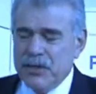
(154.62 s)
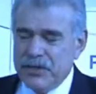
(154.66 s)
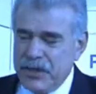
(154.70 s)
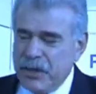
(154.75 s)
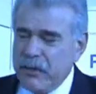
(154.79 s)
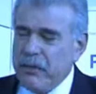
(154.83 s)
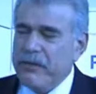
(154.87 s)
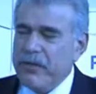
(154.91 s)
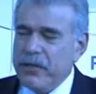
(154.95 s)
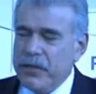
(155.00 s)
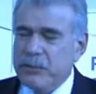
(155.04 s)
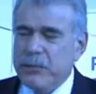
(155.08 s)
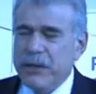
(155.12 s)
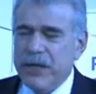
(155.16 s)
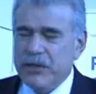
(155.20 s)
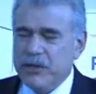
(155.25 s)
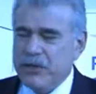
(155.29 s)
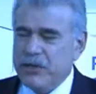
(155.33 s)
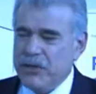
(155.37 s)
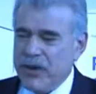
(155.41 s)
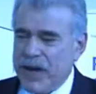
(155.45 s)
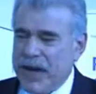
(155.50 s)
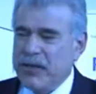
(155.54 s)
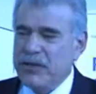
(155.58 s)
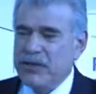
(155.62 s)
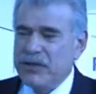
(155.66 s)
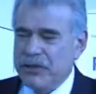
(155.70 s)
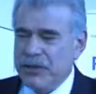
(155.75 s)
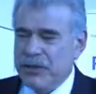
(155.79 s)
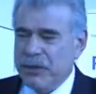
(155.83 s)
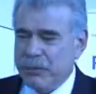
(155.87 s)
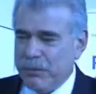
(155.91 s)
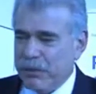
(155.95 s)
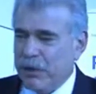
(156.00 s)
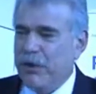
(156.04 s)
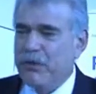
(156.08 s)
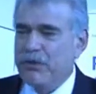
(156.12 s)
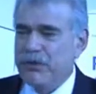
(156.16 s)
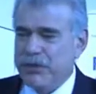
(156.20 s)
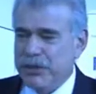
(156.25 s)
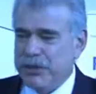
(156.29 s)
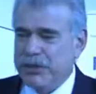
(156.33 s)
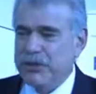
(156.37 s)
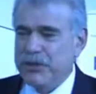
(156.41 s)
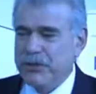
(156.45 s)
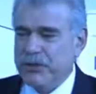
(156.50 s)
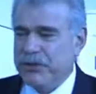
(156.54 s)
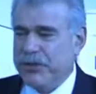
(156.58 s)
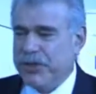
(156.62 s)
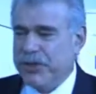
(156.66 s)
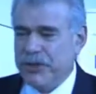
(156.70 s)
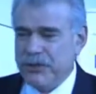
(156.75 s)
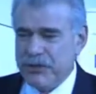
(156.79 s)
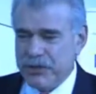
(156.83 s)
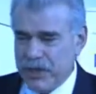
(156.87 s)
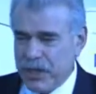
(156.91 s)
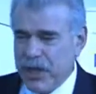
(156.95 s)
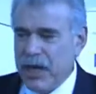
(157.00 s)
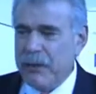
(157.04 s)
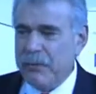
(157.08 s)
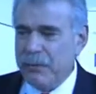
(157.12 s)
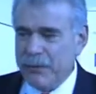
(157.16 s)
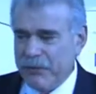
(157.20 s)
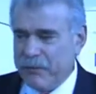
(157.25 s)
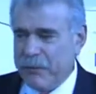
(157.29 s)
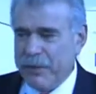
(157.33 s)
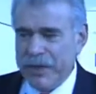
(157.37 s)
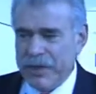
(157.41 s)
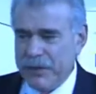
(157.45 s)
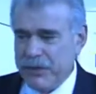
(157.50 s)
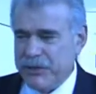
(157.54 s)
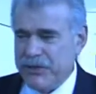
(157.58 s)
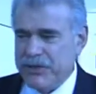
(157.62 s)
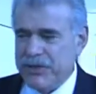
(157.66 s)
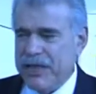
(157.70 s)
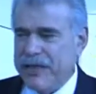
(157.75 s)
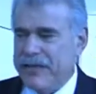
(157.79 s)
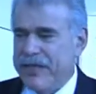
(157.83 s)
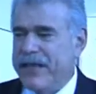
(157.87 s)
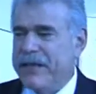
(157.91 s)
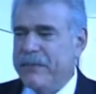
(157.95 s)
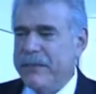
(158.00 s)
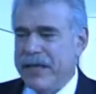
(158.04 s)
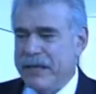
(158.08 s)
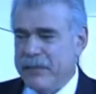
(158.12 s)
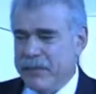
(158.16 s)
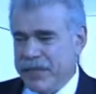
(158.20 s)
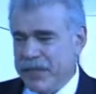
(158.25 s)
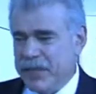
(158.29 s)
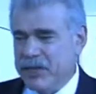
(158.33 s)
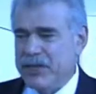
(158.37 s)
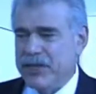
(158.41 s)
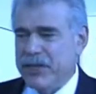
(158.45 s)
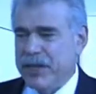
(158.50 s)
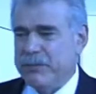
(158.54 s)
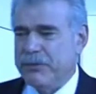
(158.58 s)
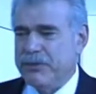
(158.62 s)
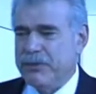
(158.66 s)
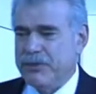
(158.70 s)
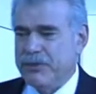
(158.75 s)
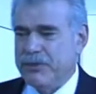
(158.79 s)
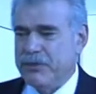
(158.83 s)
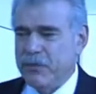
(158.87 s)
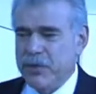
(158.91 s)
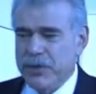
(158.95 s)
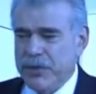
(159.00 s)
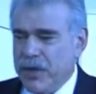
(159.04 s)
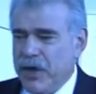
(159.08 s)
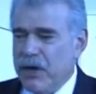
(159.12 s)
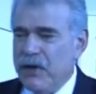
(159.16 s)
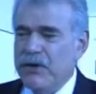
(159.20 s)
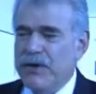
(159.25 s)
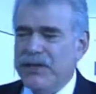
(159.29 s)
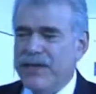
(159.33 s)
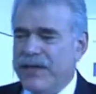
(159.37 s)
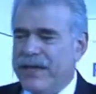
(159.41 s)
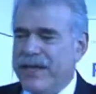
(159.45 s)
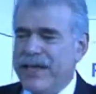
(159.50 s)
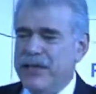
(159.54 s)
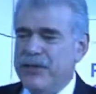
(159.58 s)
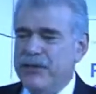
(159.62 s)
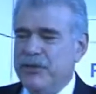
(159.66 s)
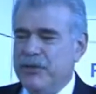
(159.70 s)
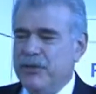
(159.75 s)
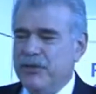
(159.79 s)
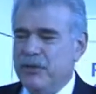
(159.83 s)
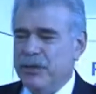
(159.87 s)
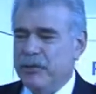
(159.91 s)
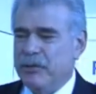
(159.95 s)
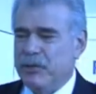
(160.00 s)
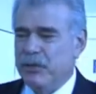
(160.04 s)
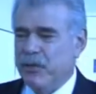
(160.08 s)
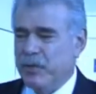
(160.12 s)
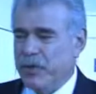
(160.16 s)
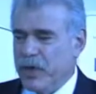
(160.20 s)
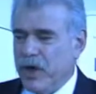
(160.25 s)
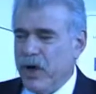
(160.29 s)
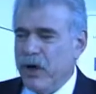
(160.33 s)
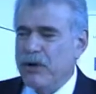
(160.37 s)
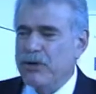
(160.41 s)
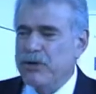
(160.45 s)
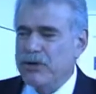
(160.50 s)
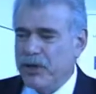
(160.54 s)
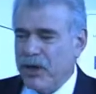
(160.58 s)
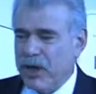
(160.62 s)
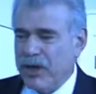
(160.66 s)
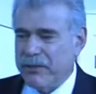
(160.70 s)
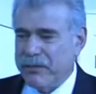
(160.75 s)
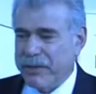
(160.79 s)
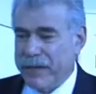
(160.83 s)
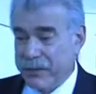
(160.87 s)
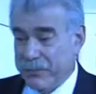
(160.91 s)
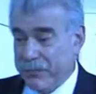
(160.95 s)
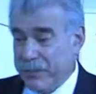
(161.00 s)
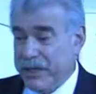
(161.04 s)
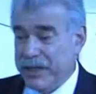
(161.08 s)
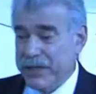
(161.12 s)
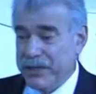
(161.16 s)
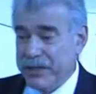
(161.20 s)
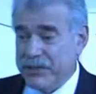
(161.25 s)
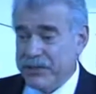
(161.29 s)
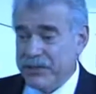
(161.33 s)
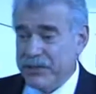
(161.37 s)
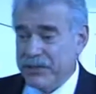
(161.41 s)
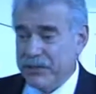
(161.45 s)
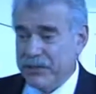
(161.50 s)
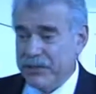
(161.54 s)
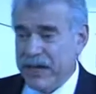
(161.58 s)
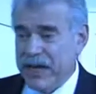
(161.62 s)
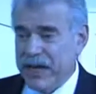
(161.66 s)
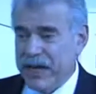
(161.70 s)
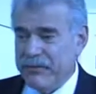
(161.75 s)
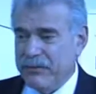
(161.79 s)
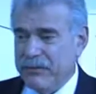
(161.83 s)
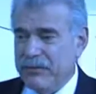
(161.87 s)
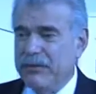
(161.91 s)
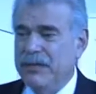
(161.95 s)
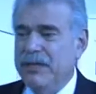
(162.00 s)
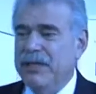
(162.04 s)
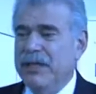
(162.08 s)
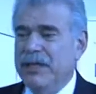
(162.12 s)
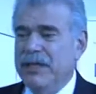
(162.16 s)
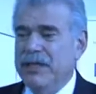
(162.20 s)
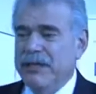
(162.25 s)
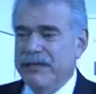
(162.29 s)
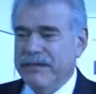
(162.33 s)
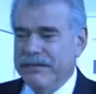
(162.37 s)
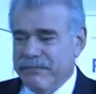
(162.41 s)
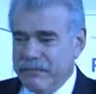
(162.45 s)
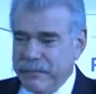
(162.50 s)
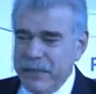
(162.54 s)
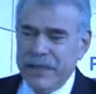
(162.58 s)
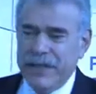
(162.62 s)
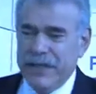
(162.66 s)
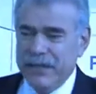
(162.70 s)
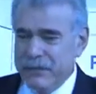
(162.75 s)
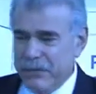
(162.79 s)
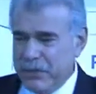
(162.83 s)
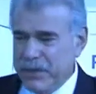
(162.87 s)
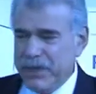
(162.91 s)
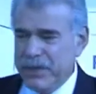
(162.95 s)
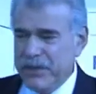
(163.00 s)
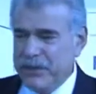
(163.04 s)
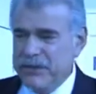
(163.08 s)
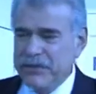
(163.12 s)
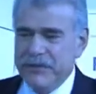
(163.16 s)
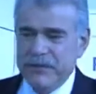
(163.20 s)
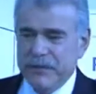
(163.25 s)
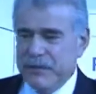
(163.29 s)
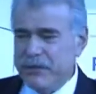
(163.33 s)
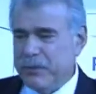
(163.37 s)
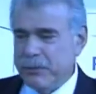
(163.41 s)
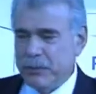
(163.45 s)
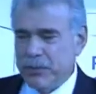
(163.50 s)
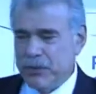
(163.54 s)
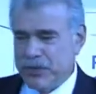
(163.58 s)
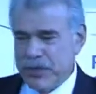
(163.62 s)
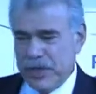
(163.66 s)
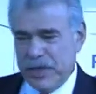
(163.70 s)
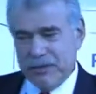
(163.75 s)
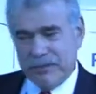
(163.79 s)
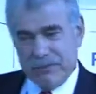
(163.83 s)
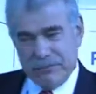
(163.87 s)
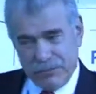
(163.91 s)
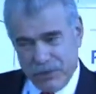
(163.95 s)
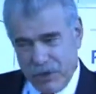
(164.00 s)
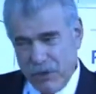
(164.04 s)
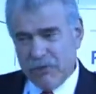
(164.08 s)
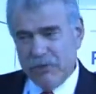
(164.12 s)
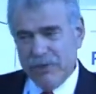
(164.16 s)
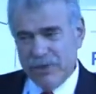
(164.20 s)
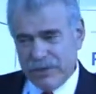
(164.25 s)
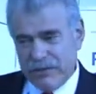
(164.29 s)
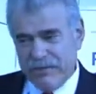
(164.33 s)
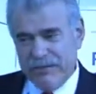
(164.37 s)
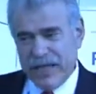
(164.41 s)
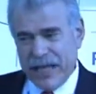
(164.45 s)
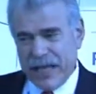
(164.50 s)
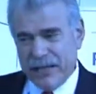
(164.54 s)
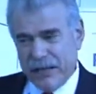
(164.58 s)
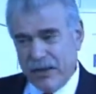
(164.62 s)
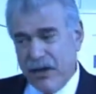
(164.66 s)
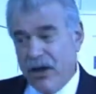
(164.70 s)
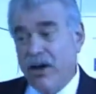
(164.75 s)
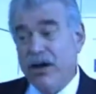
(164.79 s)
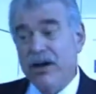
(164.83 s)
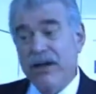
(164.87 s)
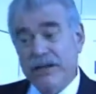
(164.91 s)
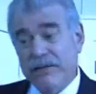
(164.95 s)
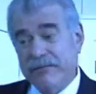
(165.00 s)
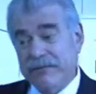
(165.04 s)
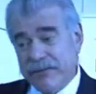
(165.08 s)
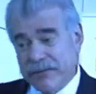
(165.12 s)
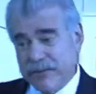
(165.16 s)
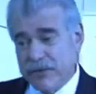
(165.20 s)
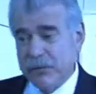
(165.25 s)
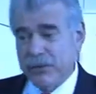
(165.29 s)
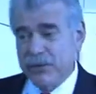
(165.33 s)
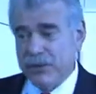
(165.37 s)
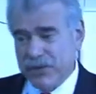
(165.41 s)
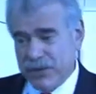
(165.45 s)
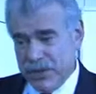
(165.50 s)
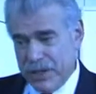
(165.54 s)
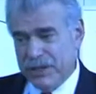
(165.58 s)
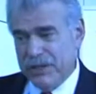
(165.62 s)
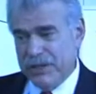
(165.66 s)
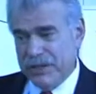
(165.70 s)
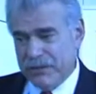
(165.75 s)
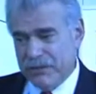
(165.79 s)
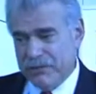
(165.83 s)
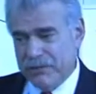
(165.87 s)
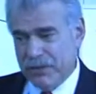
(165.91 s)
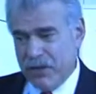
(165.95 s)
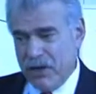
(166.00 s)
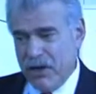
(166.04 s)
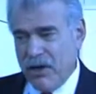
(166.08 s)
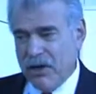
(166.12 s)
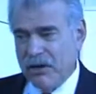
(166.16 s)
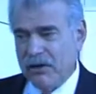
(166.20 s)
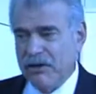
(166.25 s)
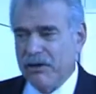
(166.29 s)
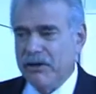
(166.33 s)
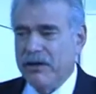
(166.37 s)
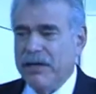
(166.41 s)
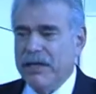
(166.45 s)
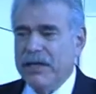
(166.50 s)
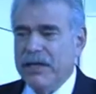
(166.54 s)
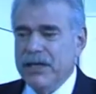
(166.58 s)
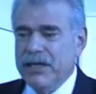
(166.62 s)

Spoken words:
Well, some of these patients are actually approaching 2 years, a couple of patients. Now, they may be exceptions. We know in cancer treatment, we always talk about median survival. Median means 50% don't live that long and 50% live longer.